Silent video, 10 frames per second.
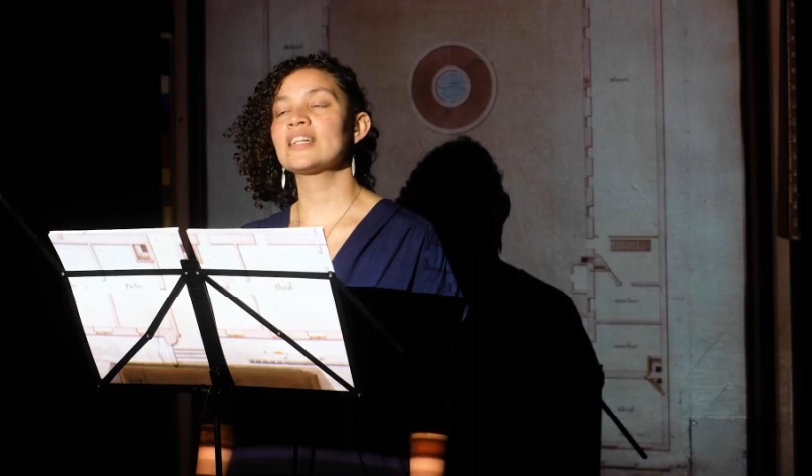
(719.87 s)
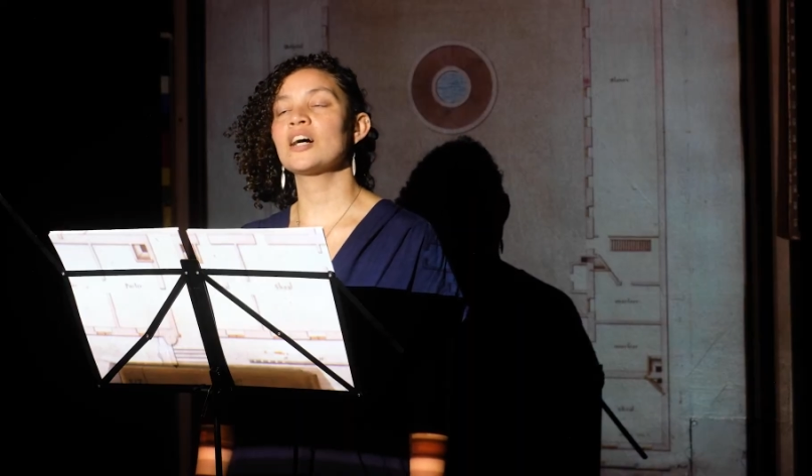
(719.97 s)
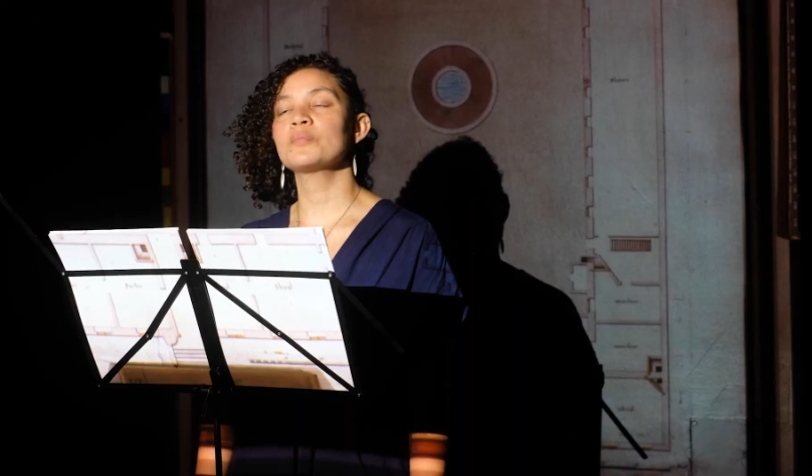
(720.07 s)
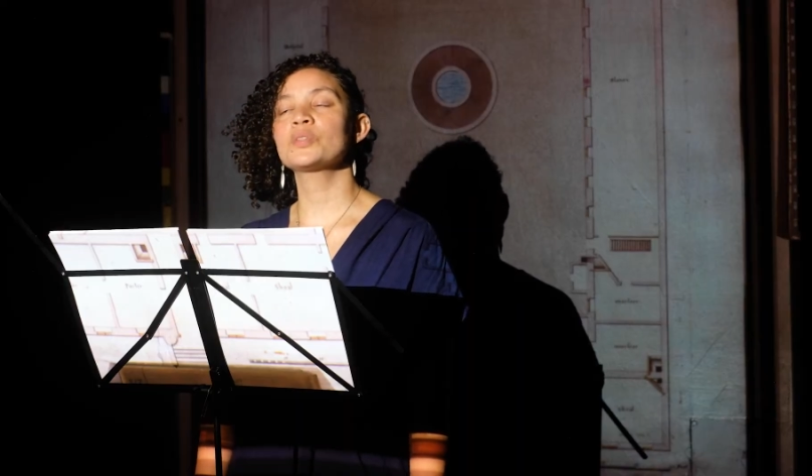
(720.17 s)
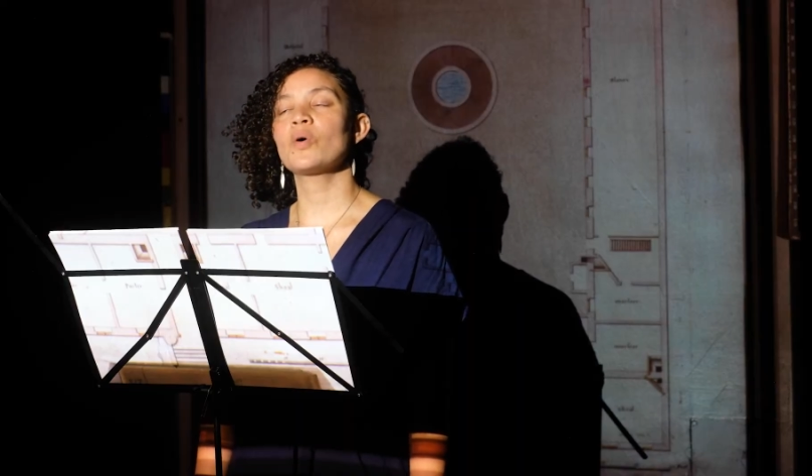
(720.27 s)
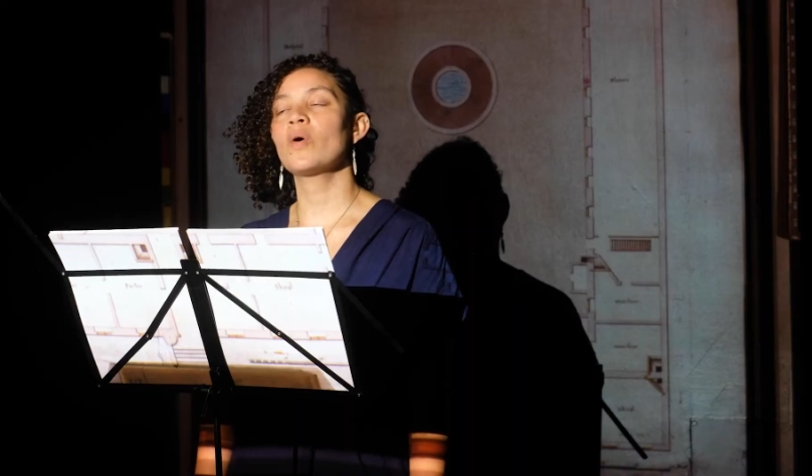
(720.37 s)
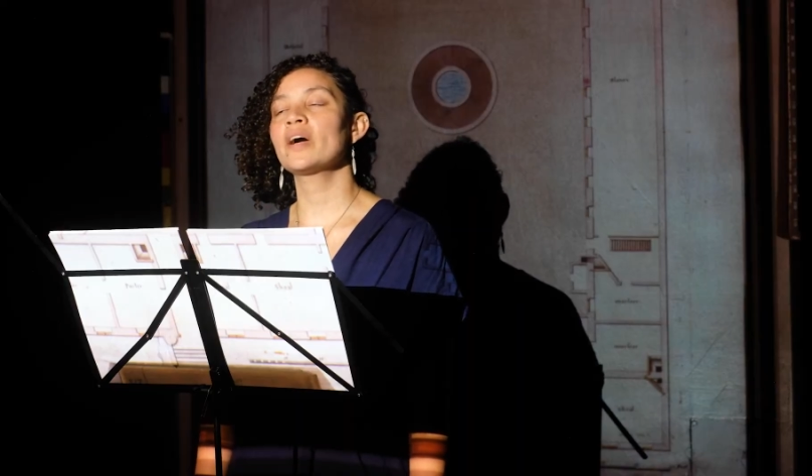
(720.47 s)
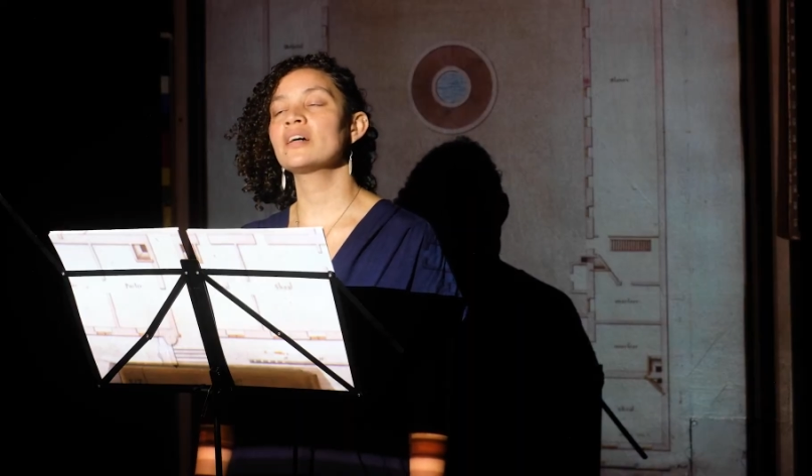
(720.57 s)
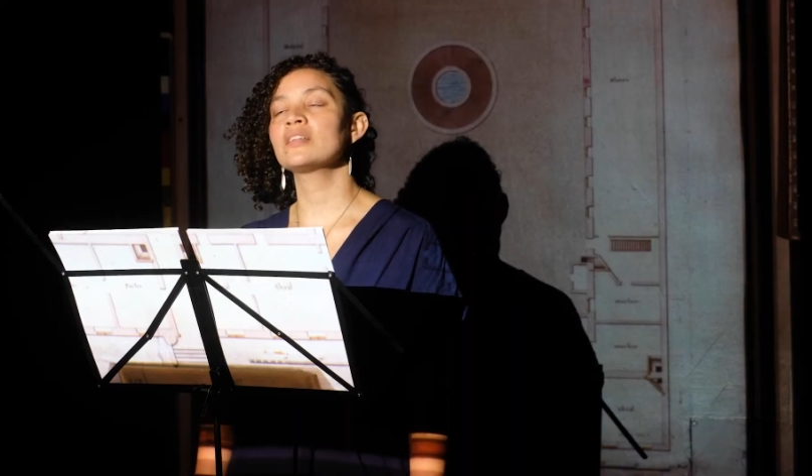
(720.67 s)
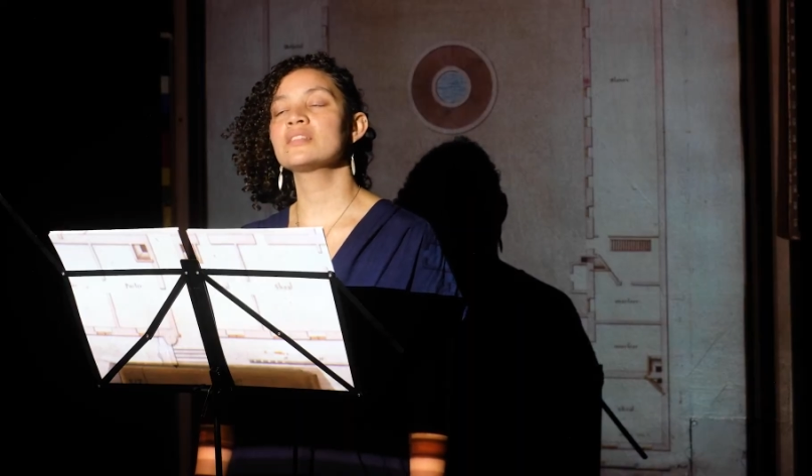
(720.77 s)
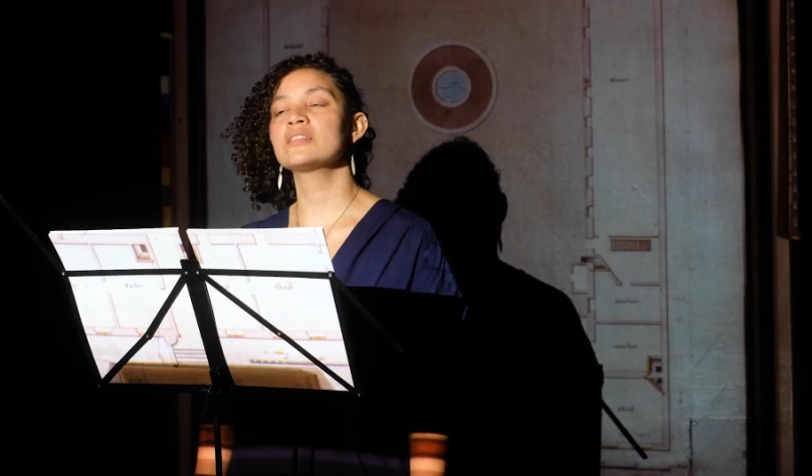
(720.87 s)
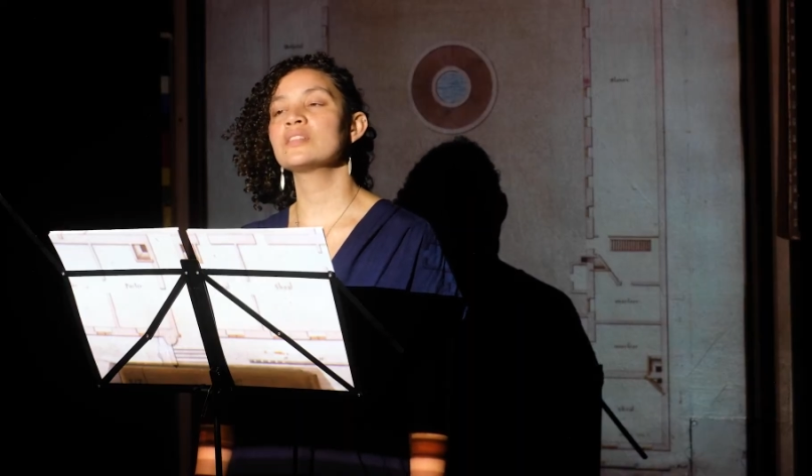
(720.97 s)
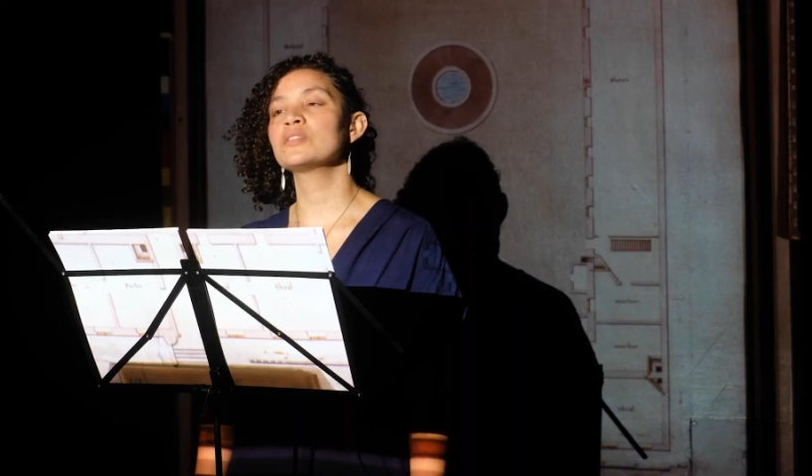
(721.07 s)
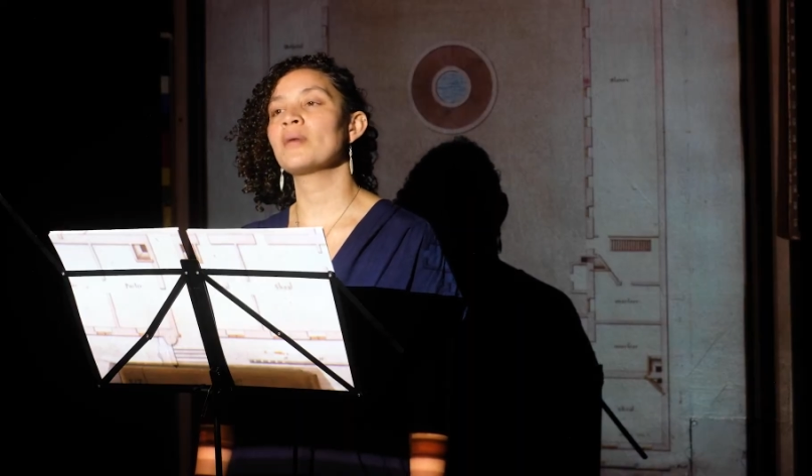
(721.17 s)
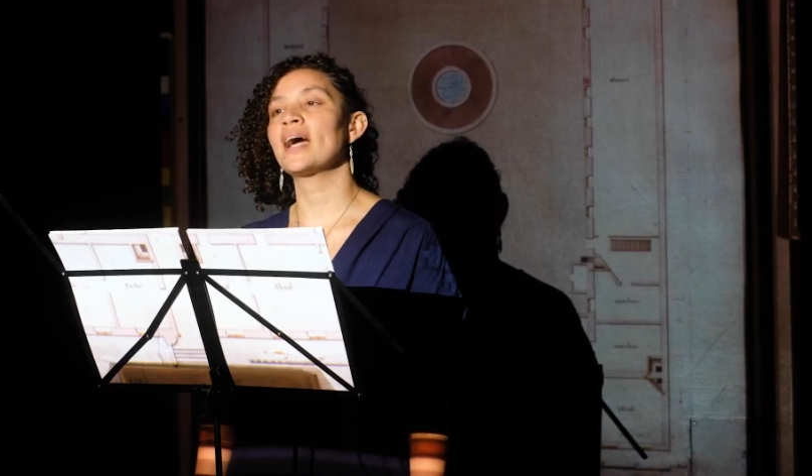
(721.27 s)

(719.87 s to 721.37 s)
rubs oils into my